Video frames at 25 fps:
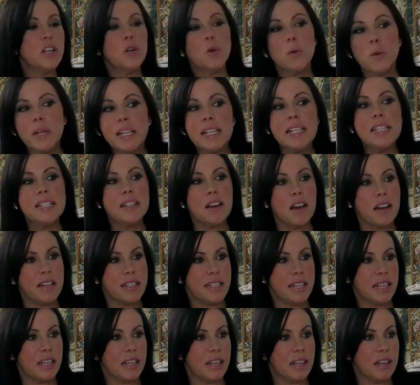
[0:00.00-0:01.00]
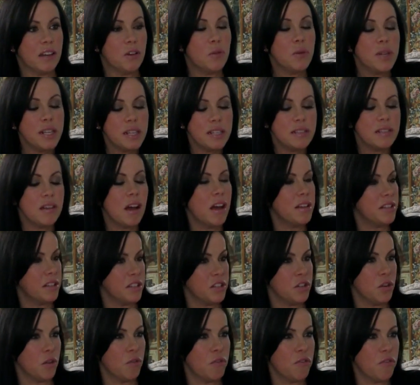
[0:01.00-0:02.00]

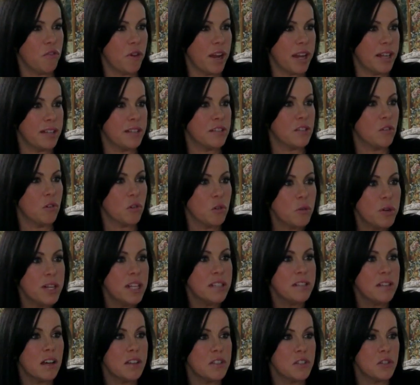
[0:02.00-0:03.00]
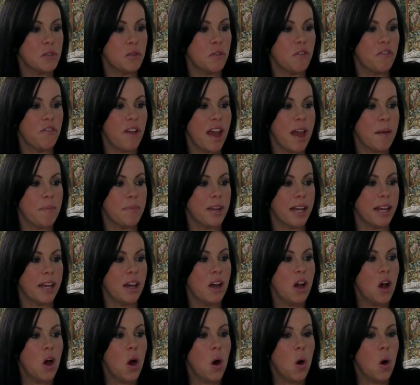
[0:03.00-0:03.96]
criticizes your friends or criticizes your family,